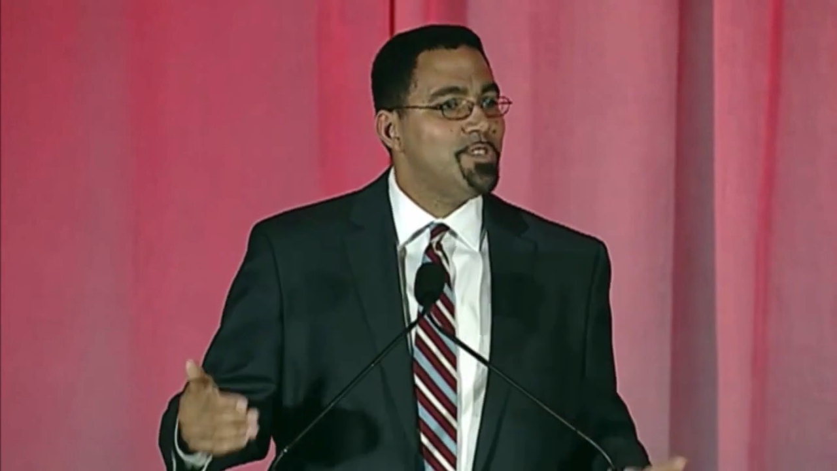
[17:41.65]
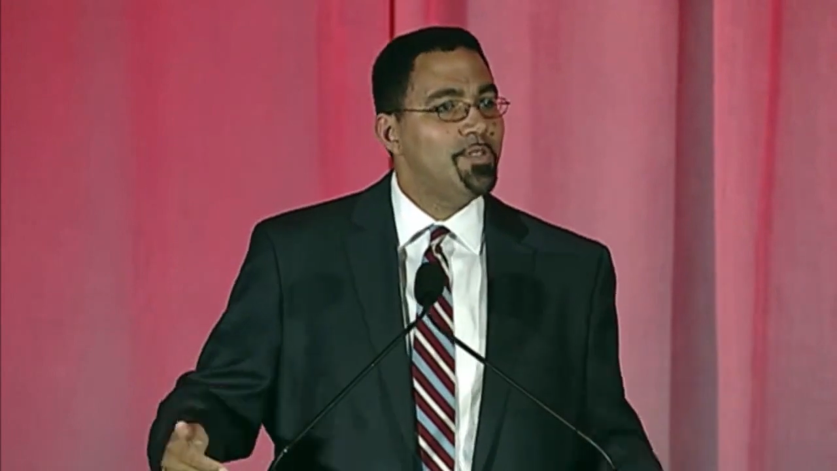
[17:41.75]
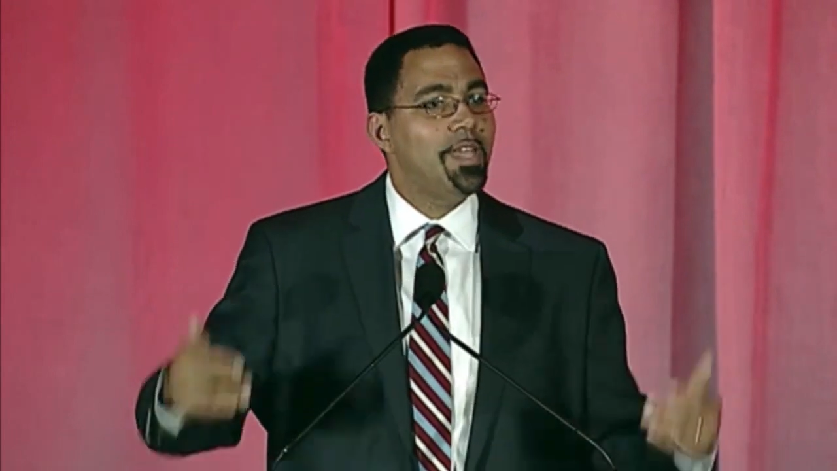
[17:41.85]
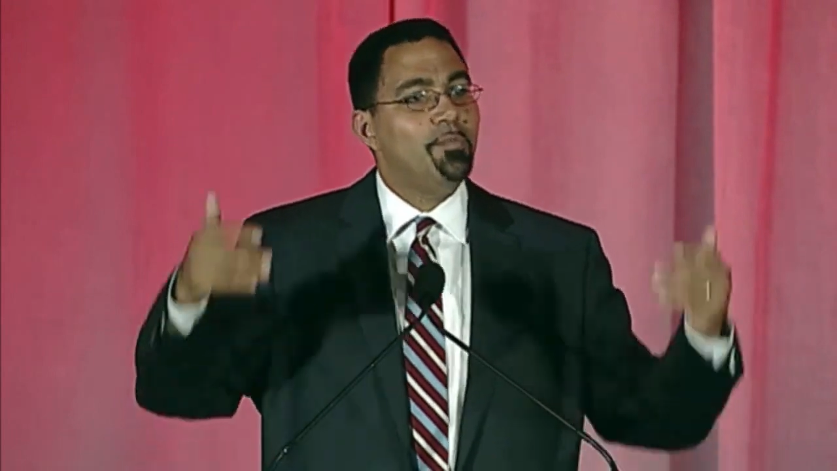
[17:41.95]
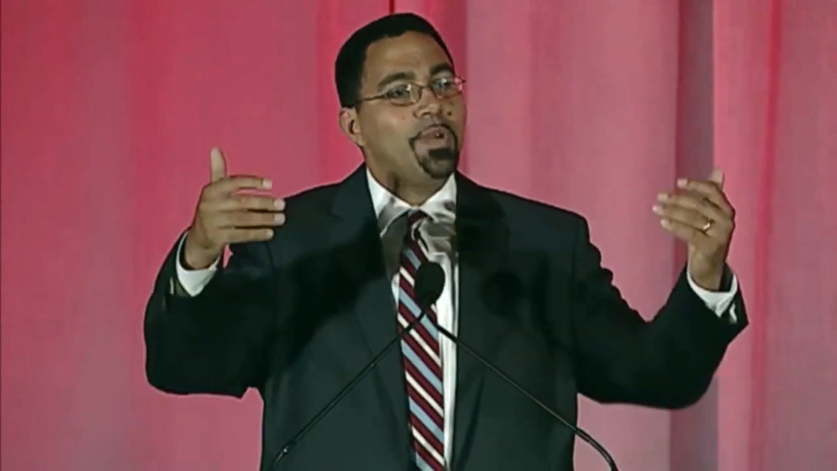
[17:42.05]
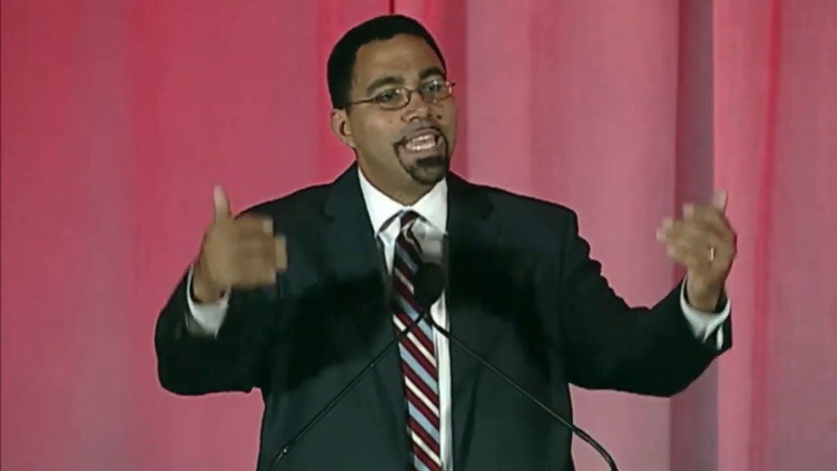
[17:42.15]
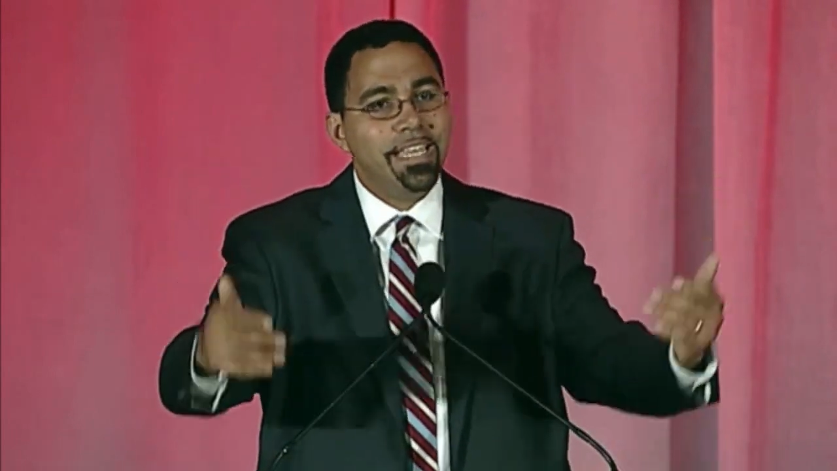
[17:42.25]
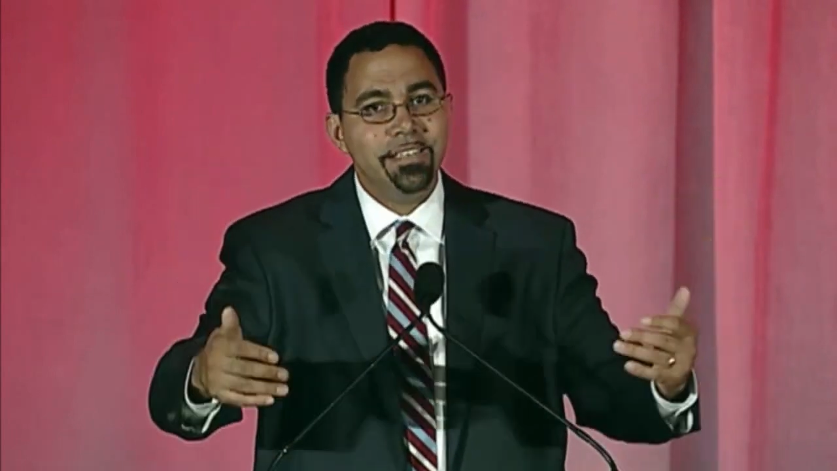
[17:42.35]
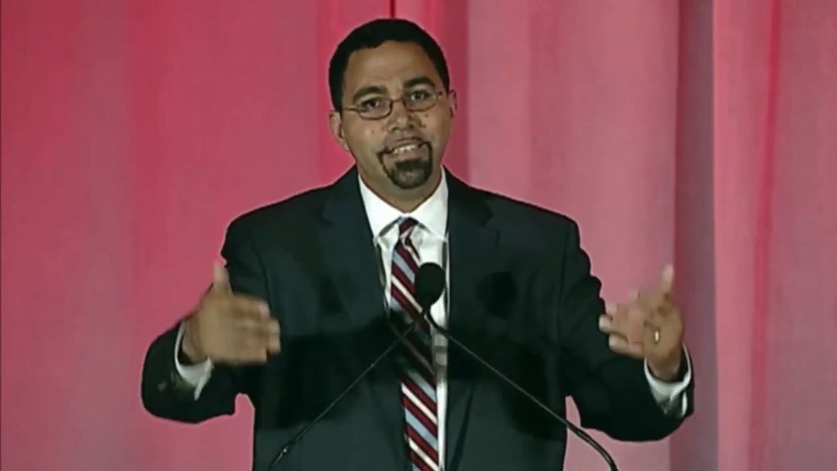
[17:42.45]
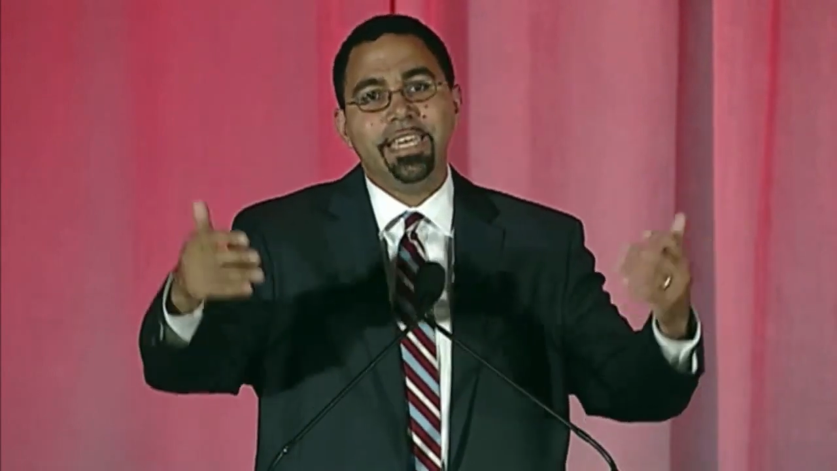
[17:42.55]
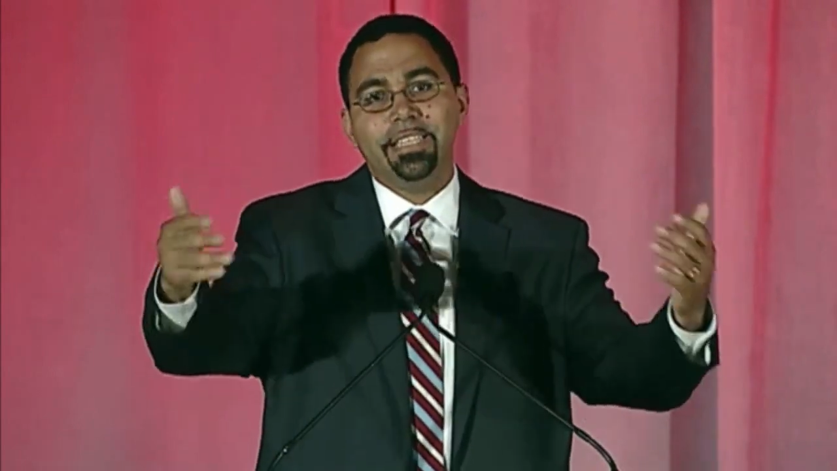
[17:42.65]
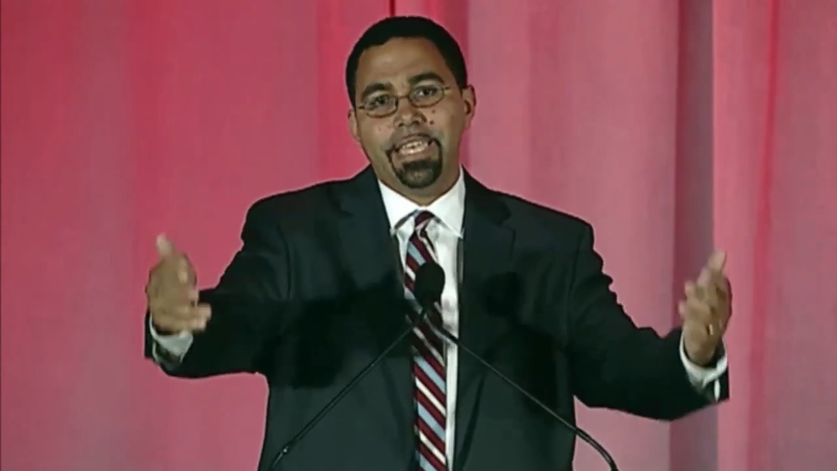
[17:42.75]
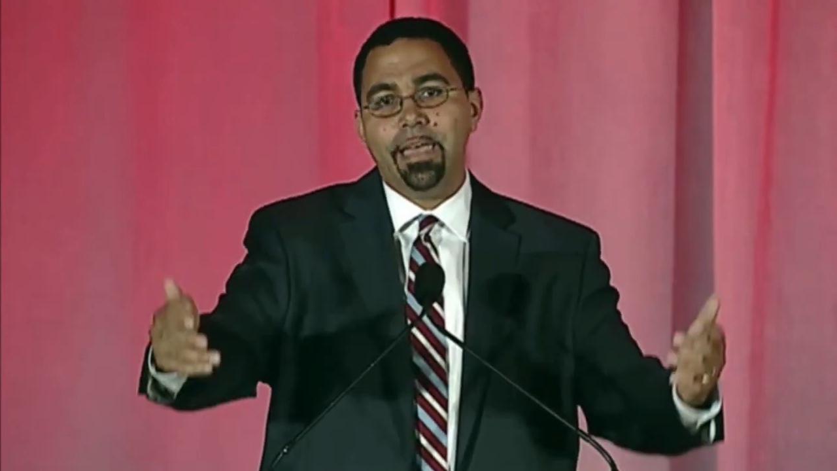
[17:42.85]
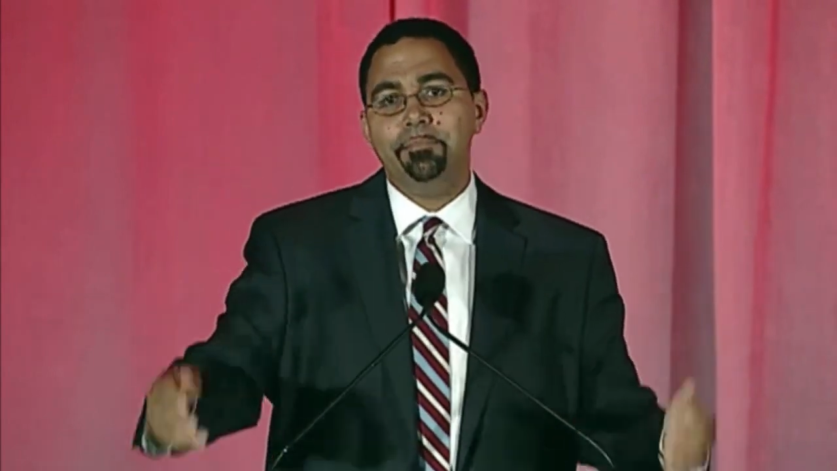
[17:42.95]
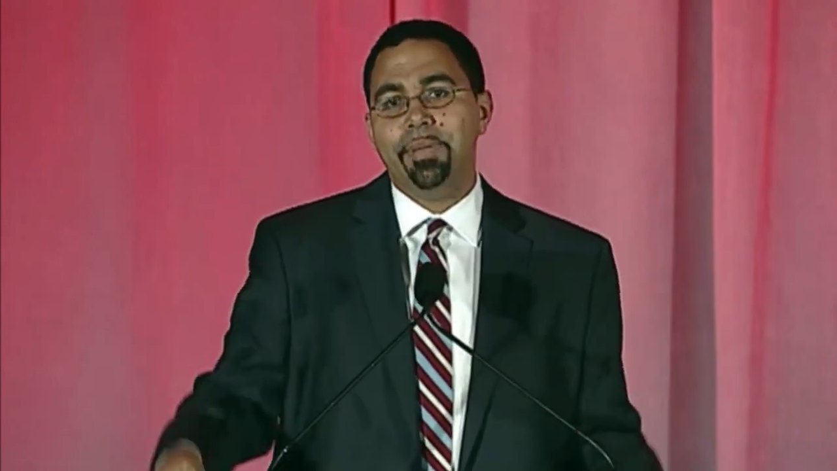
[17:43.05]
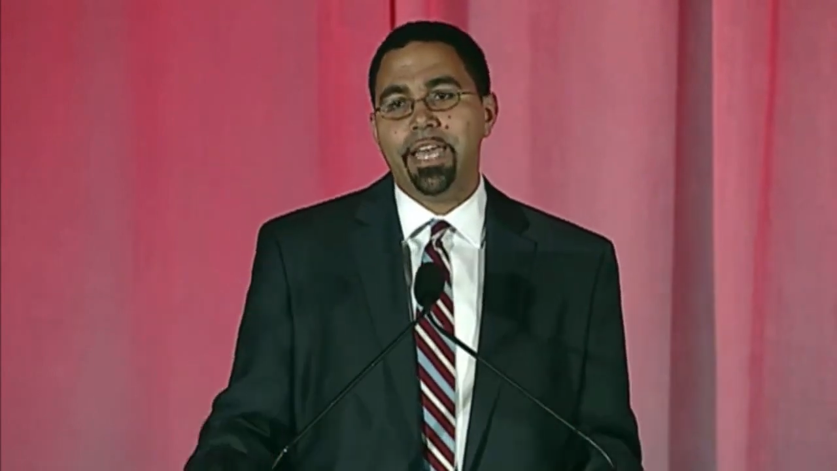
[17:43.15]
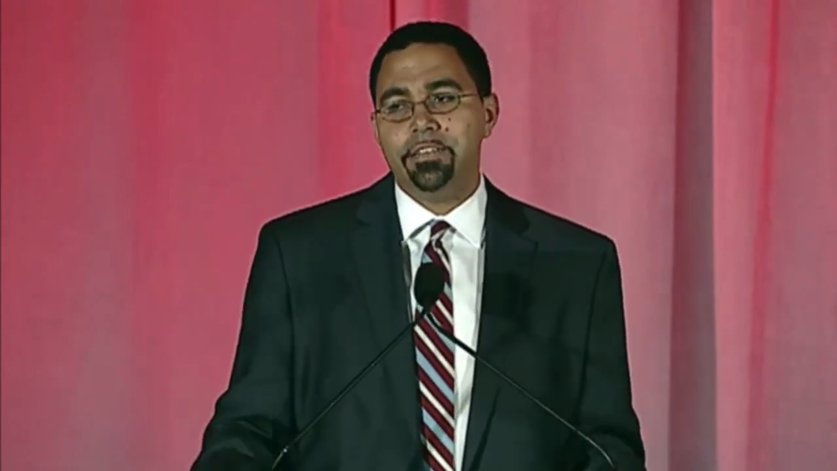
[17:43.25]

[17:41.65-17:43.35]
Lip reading: so that we can get